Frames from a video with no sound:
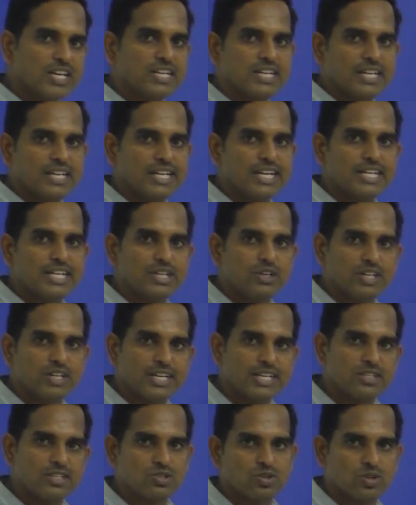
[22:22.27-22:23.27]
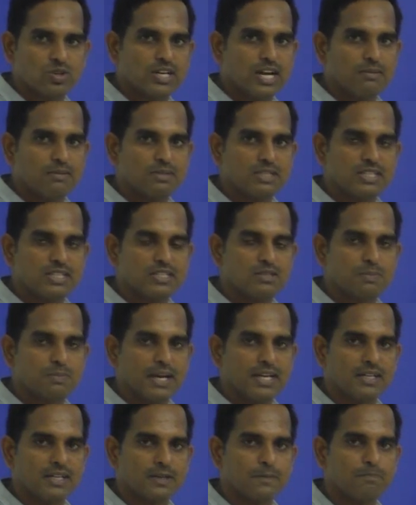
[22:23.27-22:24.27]
can create your histogram in this
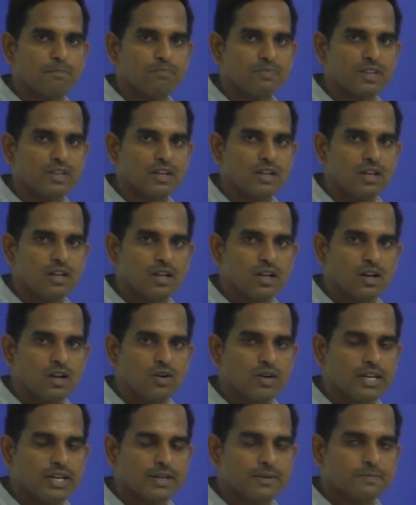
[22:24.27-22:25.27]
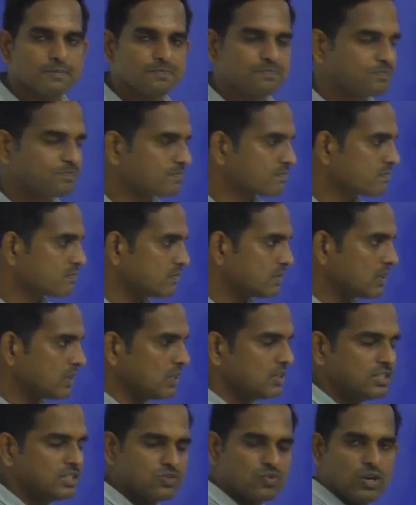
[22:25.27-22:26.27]
manner. Okay,
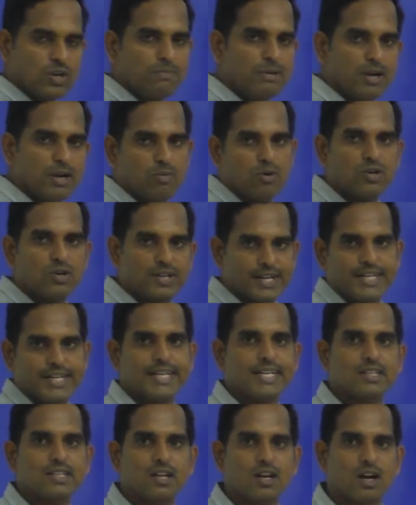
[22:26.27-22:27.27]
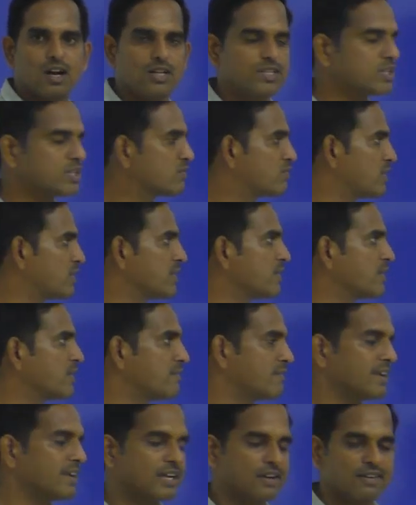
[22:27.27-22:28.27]
this will be about writing the logic for your
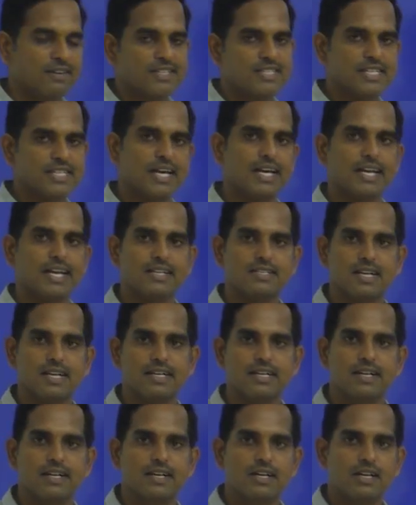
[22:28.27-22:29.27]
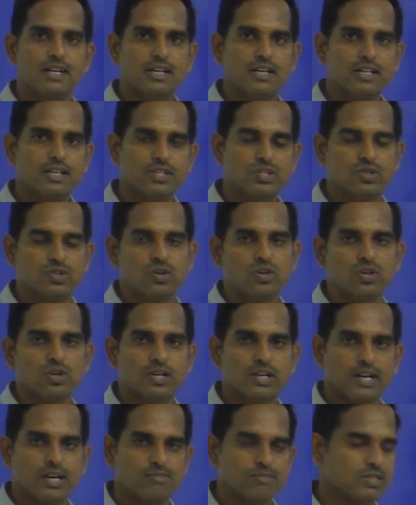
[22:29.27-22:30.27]
frequency arrays and
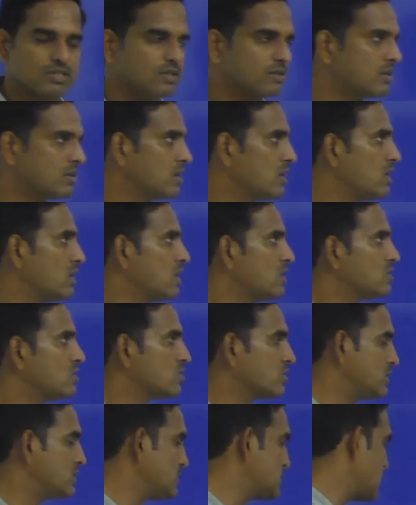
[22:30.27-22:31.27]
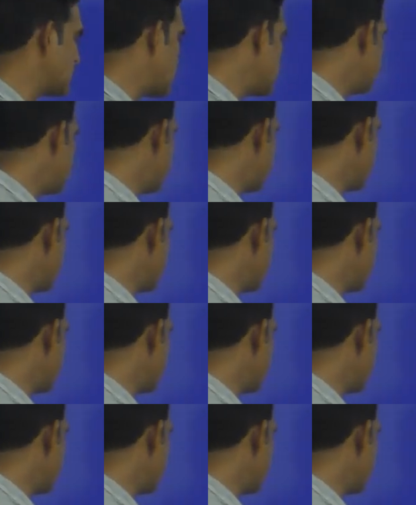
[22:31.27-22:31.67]
histograms. So these are the